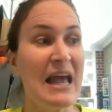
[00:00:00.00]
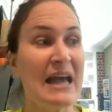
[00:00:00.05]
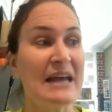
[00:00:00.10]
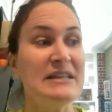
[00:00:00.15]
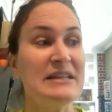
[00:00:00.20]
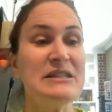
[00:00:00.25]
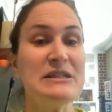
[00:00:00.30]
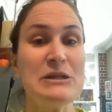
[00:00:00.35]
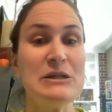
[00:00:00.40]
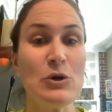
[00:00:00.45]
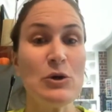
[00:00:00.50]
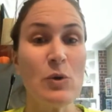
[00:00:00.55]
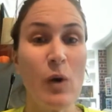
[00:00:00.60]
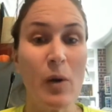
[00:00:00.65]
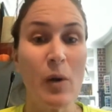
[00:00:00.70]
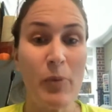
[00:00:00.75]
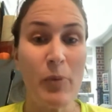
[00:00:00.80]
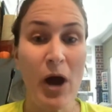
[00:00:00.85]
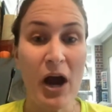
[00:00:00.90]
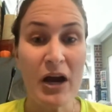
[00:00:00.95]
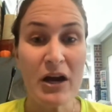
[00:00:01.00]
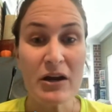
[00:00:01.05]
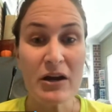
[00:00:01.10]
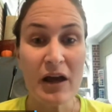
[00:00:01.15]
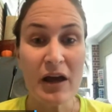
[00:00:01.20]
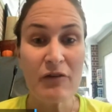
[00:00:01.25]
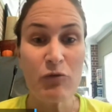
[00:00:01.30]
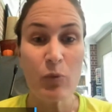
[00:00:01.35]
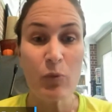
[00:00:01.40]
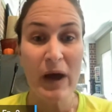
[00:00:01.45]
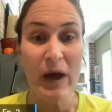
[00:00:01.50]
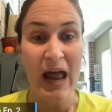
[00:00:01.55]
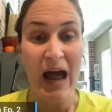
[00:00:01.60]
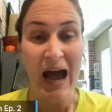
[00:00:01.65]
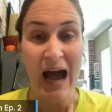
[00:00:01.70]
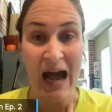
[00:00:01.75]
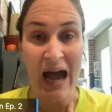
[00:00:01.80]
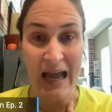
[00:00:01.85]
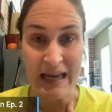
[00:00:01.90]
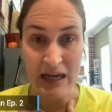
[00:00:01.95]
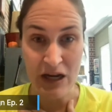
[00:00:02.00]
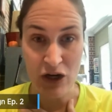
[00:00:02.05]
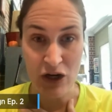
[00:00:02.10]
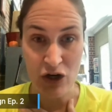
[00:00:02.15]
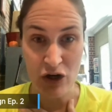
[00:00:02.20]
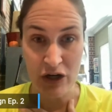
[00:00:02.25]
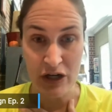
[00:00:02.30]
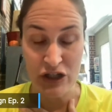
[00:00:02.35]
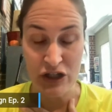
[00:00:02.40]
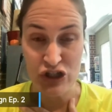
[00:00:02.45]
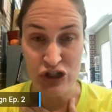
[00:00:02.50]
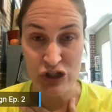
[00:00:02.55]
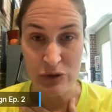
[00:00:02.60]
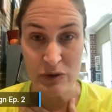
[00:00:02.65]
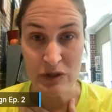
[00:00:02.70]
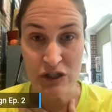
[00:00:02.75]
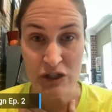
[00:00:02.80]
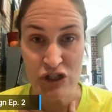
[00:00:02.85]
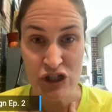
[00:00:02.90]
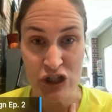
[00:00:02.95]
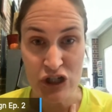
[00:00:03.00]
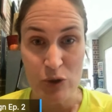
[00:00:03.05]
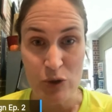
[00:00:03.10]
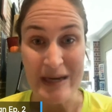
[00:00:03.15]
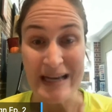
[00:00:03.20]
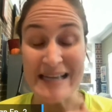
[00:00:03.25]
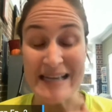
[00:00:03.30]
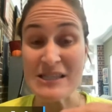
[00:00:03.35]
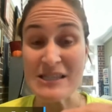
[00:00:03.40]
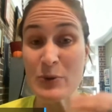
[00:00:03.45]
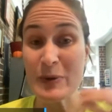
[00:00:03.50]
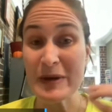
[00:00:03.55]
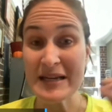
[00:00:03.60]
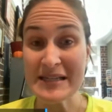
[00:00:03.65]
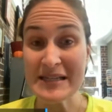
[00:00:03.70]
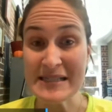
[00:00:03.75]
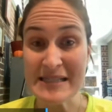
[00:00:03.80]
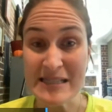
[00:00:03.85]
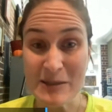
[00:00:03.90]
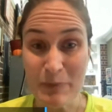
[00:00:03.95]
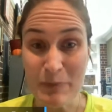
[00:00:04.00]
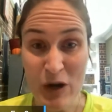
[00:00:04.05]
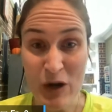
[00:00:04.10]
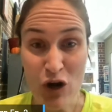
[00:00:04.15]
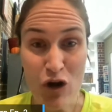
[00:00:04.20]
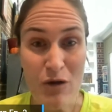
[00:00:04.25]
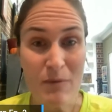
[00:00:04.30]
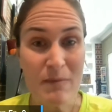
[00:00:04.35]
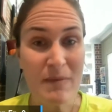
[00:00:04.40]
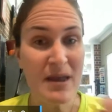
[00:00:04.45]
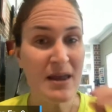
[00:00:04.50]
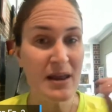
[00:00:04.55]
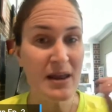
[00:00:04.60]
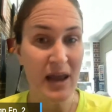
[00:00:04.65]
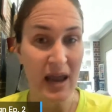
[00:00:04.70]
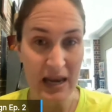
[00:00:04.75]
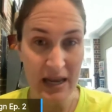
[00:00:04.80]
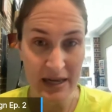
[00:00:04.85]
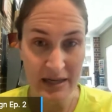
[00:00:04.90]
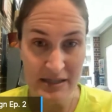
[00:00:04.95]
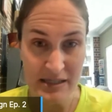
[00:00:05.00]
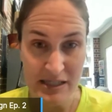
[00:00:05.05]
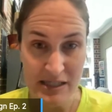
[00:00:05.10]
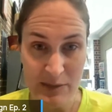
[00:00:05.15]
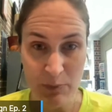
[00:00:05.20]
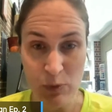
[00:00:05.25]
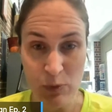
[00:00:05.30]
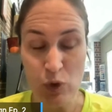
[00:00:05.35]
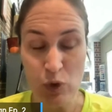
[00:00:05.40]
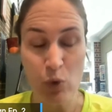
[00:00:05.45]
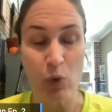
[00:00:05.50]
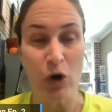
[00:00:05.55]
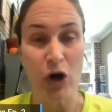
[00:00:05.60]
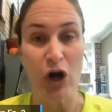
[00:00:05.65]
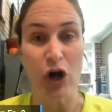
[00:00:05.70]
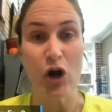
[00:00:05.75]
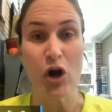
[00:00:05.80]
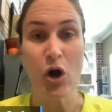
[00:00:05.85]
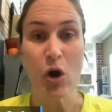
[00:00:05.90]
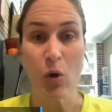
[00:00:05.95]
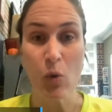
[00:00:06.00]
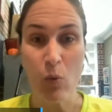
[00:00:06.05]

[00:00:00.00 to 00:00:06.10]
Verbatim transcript: And so, part of what I encourage you to do is to experiment and explore